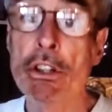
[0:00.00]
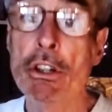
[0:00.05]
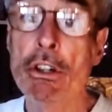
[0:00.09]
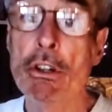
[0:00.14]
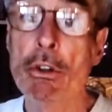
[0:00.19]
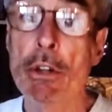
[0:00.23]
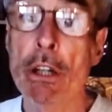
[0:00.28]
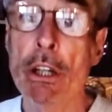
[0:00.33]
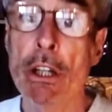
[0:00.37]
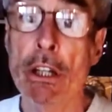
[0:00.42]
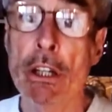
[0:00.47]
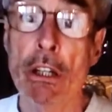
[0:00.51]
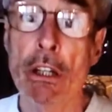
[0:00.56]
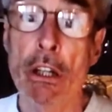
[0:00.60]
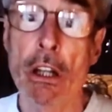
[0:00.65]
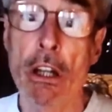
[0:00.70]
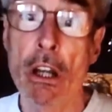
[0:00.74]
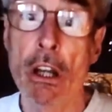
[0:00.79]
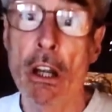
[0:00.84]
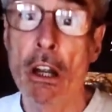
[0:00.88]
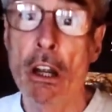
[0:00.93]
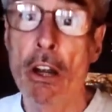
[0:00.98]
doing
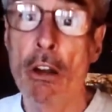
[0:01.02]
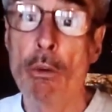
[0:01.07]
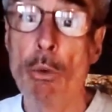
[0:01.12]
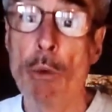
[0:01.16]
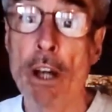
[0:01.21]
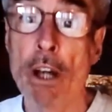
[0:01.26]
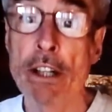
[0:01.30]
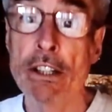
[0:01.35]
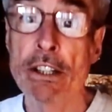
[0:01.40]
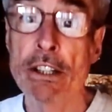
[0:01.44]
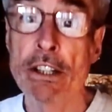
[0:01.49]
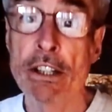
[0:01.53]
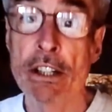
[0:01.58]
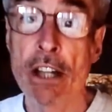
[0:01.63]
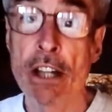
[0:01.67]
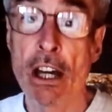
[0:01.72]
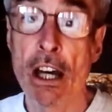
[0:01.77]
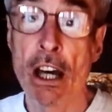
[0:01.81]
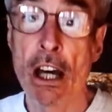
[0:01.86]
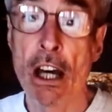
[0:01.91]
was